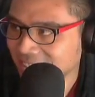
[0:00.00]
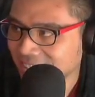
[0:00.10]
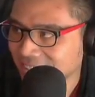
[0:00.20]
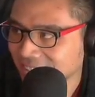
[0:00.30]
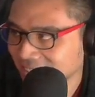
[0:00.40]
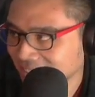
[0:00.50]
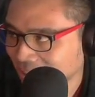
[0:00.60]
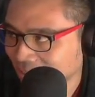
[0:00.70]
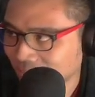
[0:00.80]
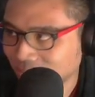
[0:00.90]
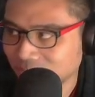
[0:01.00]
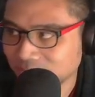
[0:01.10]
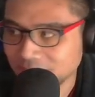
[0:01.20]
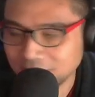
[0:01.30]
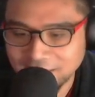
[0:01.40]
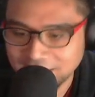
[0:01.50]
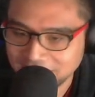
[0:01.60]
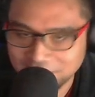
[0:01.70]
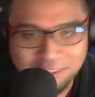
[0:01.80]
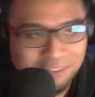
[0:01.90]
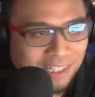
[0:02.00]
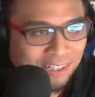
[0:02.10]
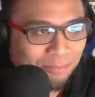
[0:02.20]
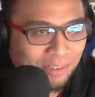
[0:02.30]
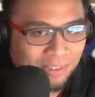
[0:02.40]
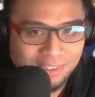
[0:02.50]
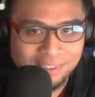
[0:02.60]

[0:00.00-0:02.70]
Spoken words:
Look at that. They hit the crit rate, but